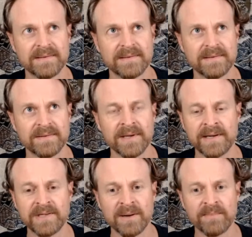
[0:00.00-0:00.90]
The only
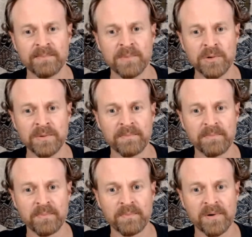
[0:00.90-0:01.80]
time the moon
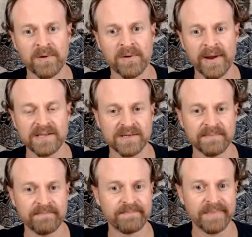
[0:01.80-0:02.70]
creates a
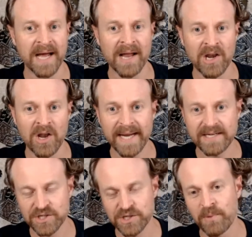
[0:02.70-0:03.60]
light
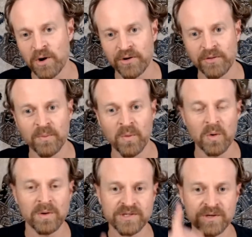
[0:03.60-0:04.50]
spot on the wall
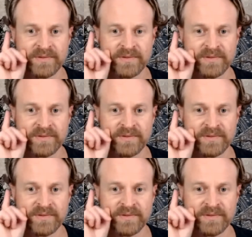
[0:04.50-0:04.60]
is